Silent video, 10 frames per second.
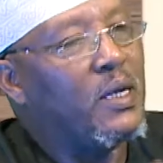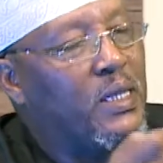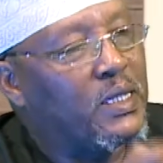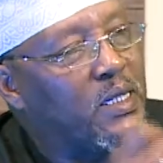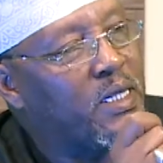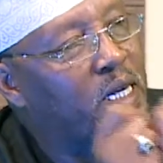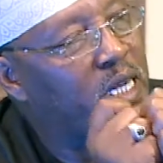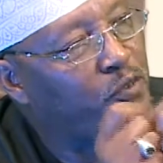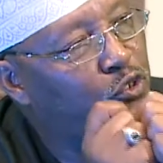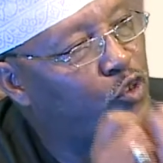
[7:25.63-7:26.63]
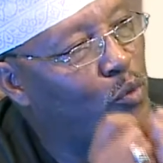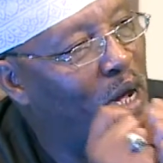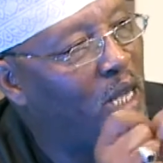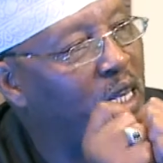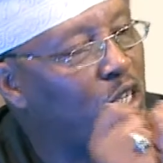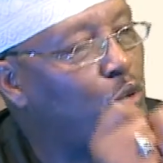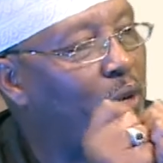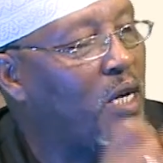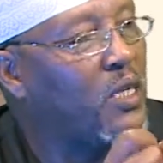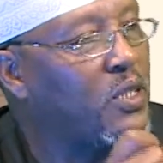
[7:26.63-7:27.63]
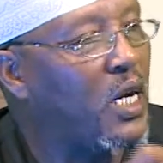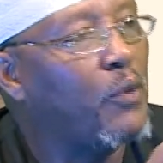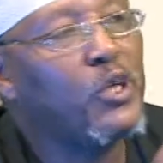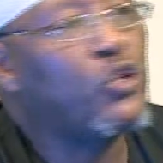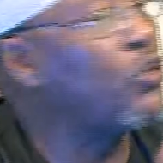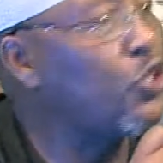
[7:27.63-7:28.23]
this is a gift from Allah subhanahu wa ta'ala. We don't